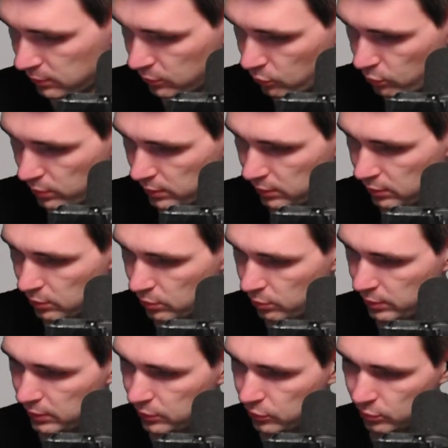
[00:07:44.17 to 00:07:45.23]
will go
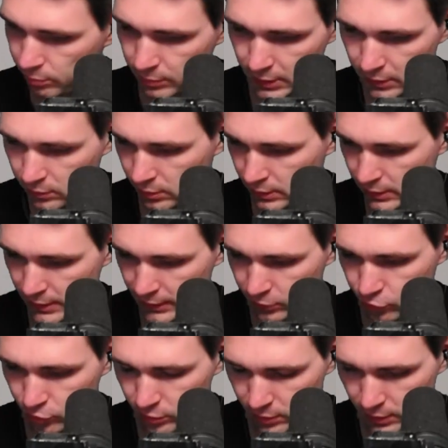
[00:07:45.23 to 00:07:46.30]
into my
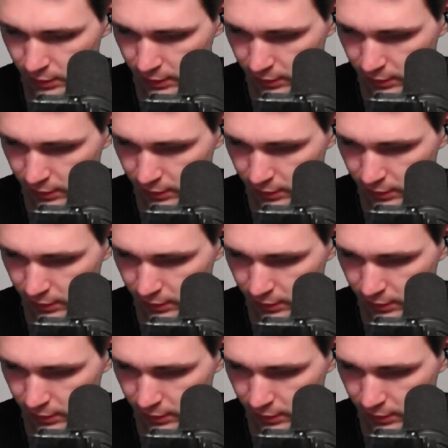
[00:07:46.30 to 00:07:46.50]
collection.